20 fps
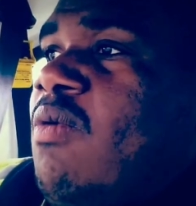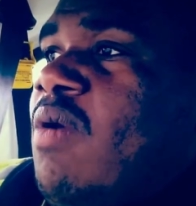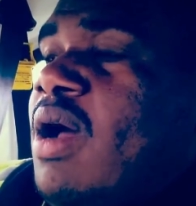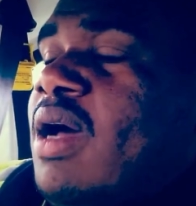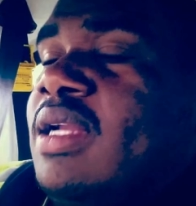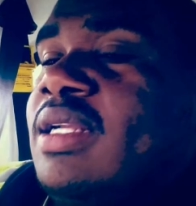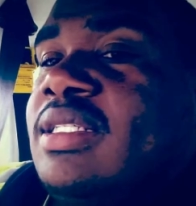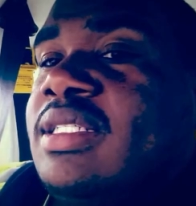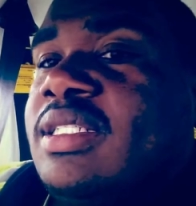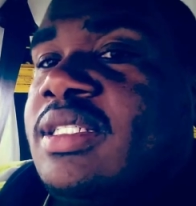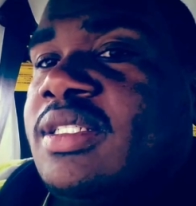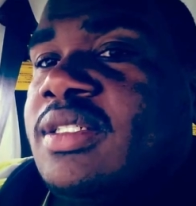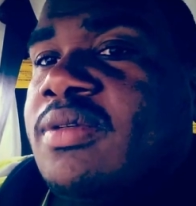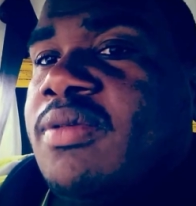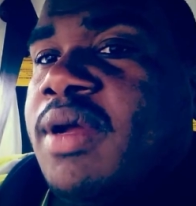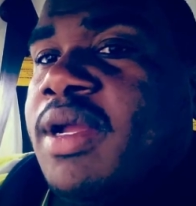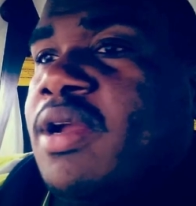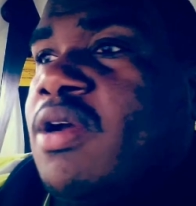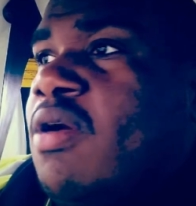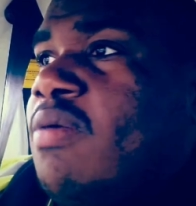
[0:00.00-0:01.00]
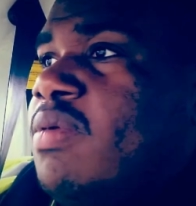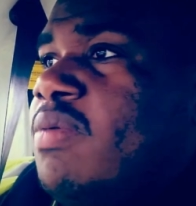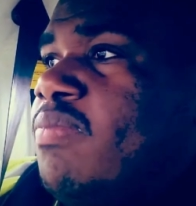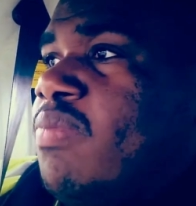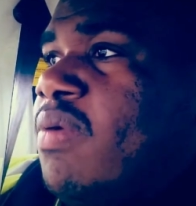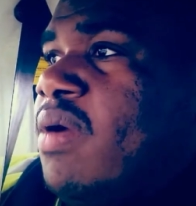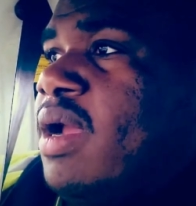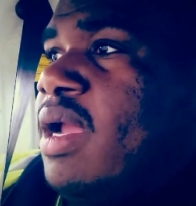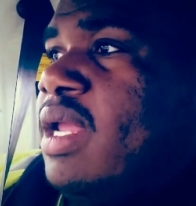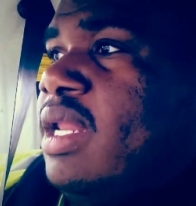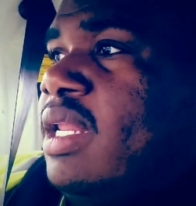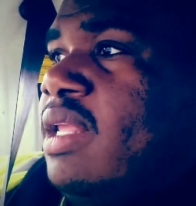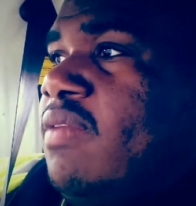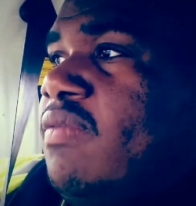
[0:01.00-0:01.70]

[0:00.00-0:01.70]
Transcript: "Wow, this is a great Kobe Bryant."